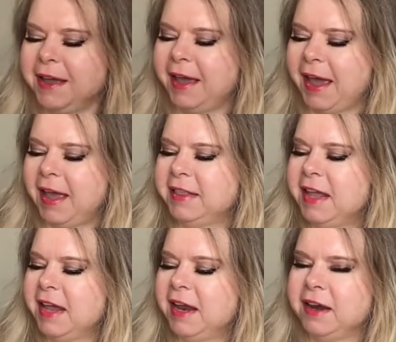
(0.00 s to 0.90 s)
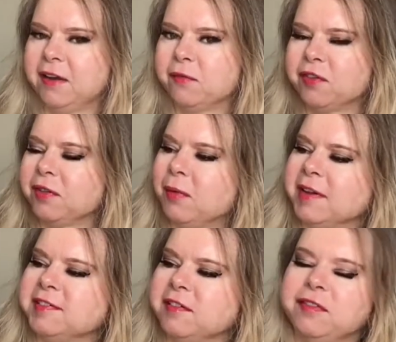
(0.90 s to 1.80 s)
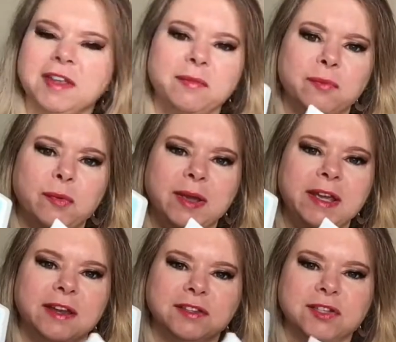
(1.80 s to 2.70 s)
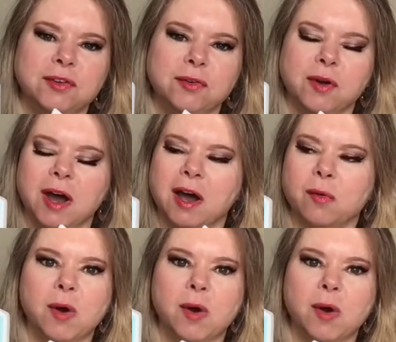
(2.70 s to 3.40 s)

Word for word: and then for the rest of the week to uh,